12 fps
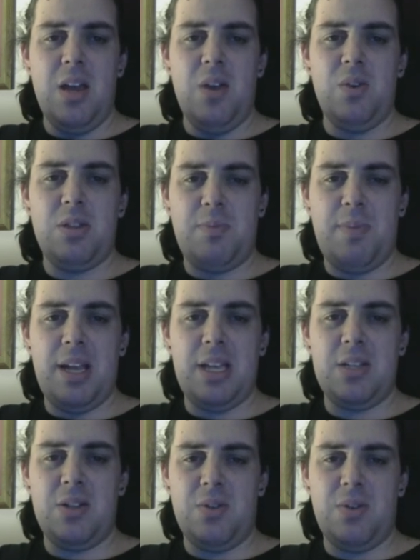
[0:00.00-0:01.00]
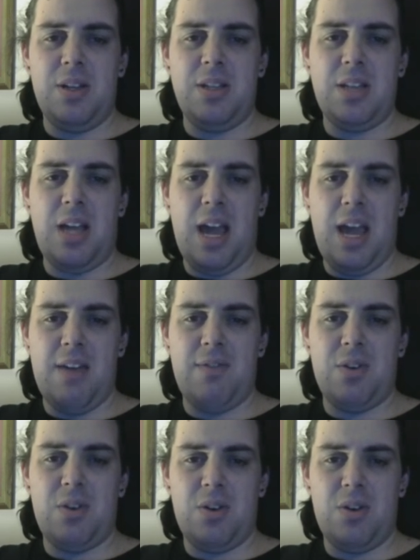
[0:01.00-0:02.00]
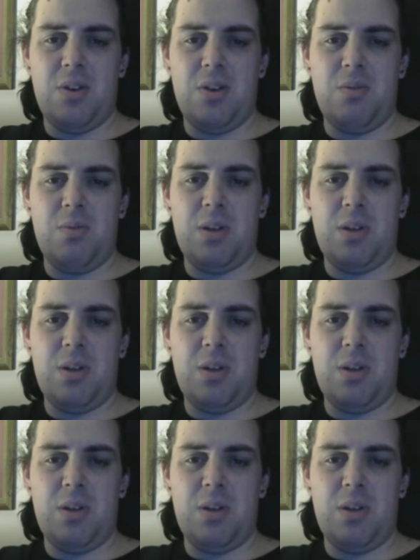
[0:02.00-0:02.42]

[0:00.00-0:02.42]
It was the best noise I ever heard.